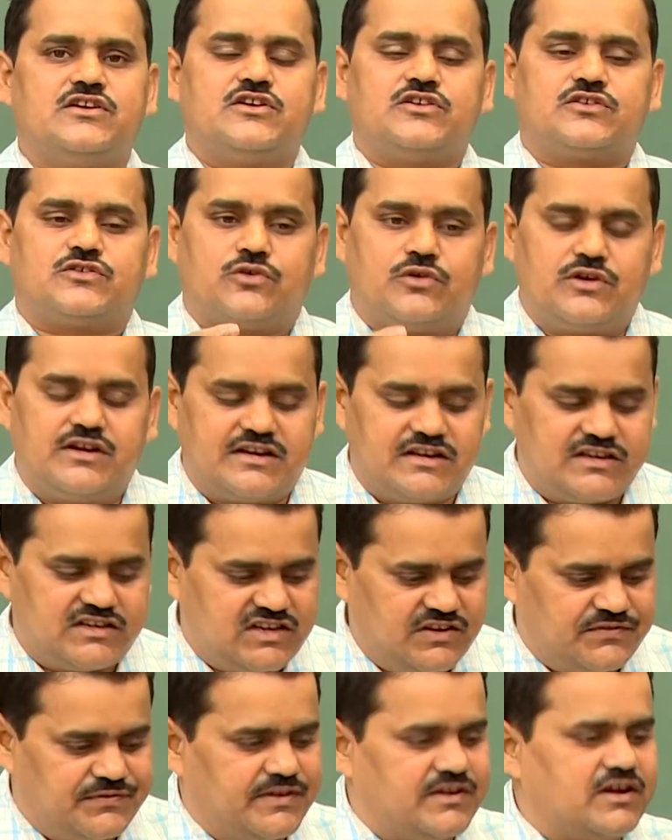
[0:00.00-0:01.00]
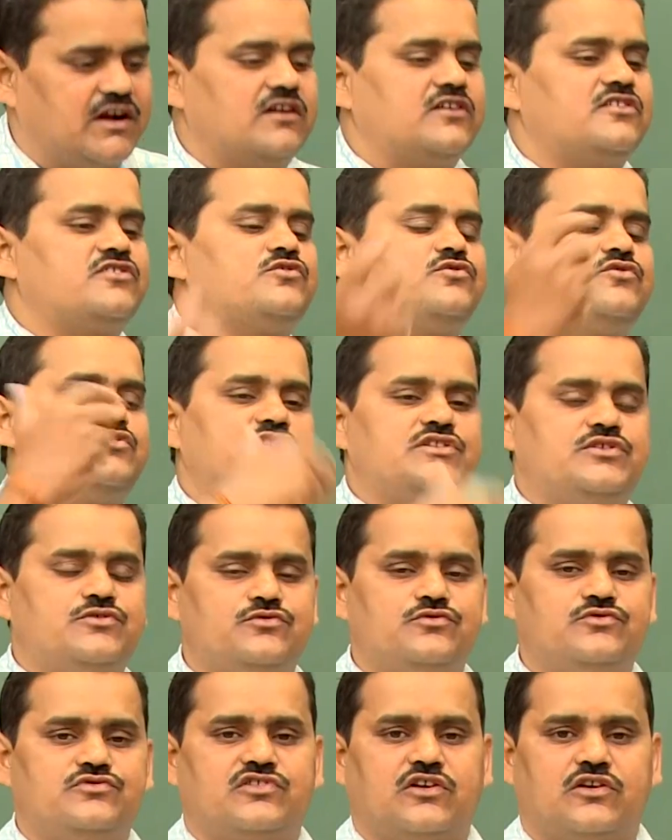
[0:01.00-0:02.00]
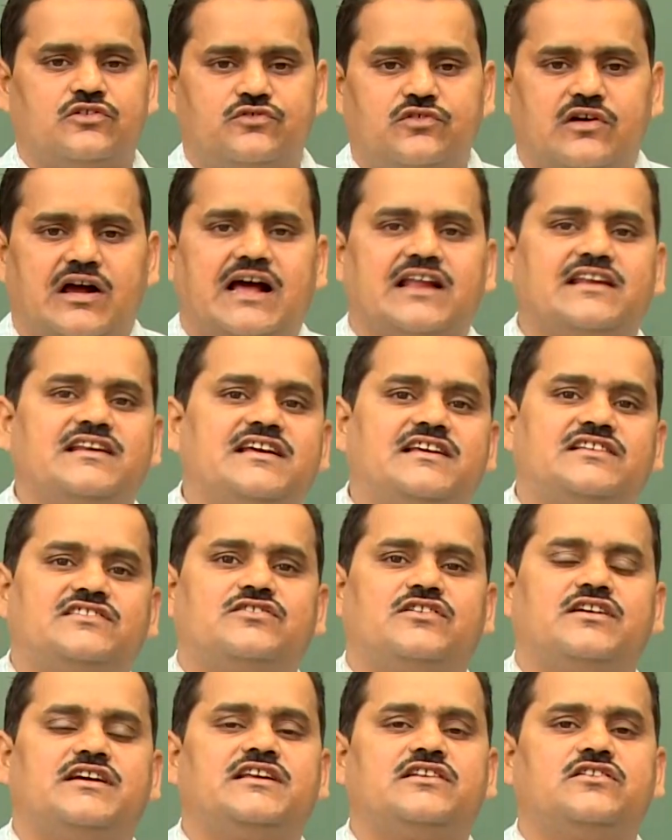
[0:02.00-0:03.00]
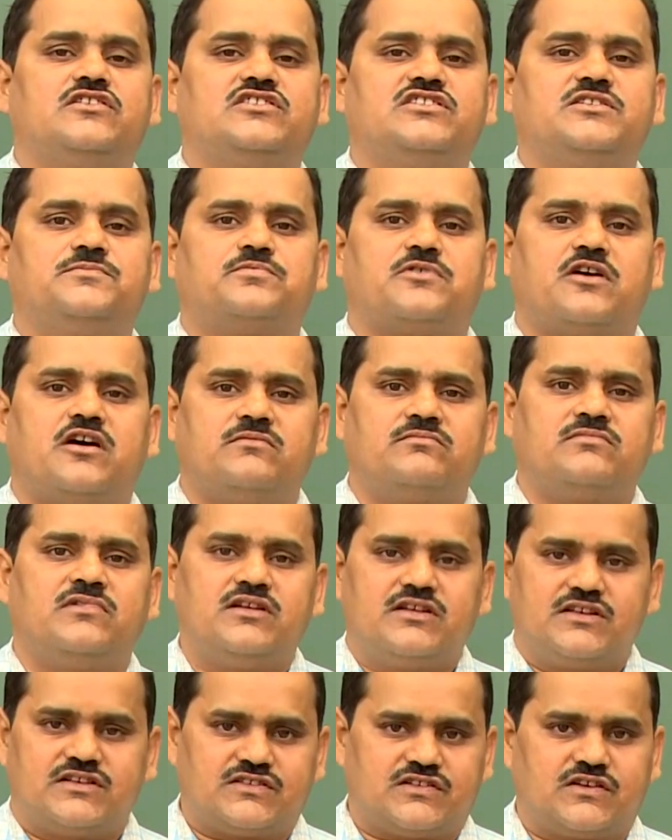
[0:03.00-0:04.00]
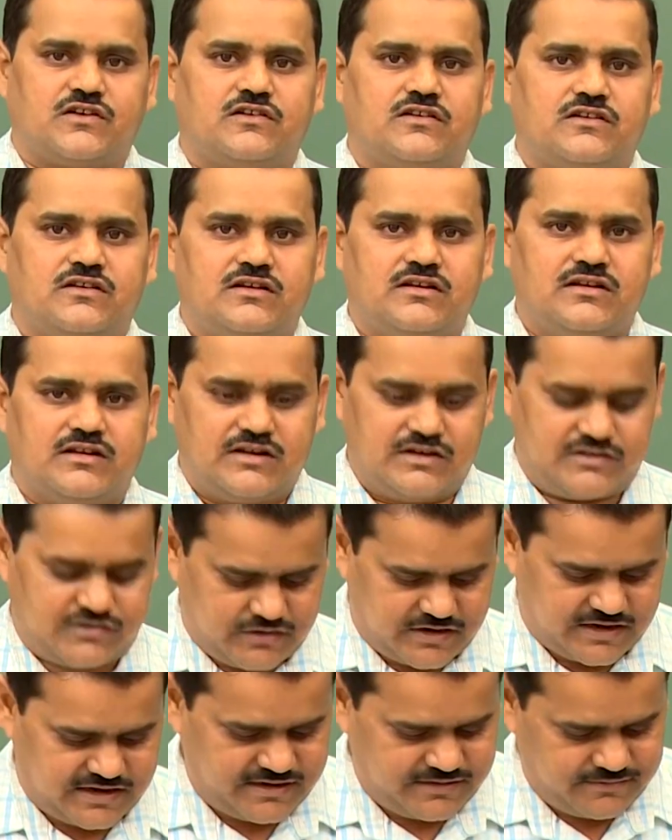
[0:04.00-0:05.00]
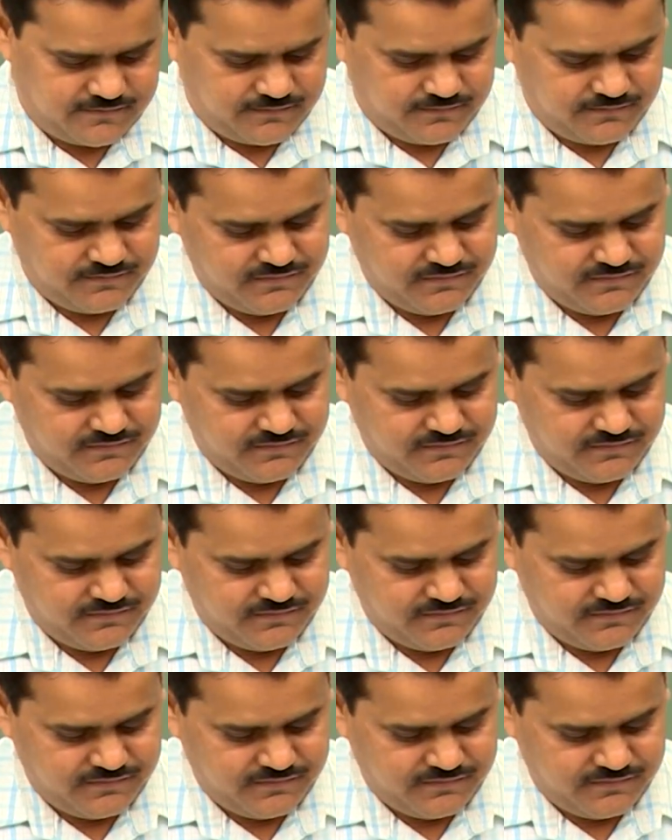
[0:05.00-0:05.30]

So it is difficult to use or to harness the energy from sun. It's okay?